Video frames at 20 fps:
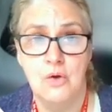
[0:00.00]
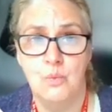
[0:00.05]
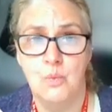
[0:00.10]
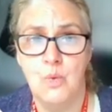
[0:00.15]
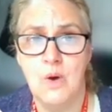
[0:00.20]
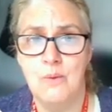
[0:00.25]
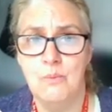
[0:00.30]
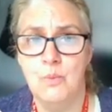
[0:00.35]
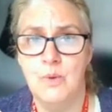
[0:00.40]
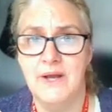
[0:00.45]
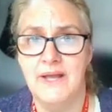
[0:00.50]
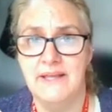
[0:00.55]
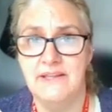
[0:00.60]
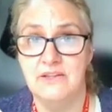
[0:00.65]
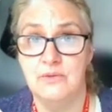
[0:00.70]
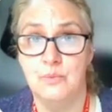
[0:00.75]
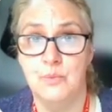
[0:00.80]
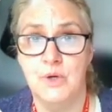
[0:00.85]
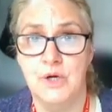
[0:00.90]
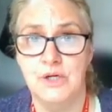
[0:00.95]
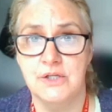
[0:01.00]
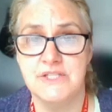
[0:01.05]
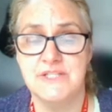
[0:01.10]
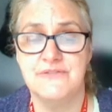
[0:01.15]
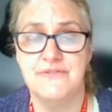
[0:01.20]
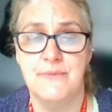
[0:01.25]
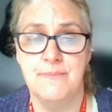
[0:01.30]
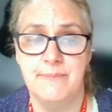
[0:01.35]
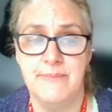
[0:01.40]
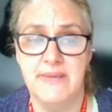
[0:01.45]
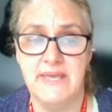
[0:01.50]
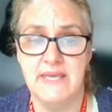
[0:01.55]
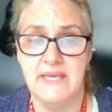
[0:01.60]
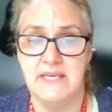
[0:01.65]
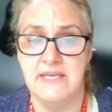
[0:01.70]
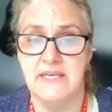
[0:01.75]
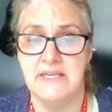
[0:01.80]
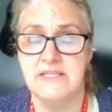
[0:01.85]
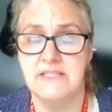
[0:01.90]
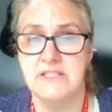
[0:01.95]
One way that works for
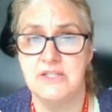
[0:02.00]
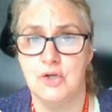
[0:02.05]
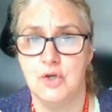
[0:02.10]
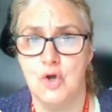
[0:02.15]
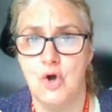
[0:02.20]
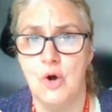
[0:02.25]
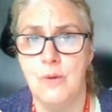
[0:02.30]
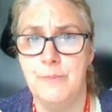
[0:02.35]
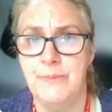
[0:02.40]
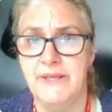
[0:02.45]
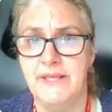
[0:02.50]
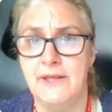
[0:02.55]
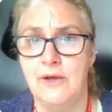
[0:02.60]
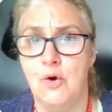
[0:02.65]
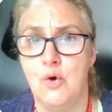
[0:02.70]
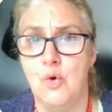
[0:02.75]
me is to copy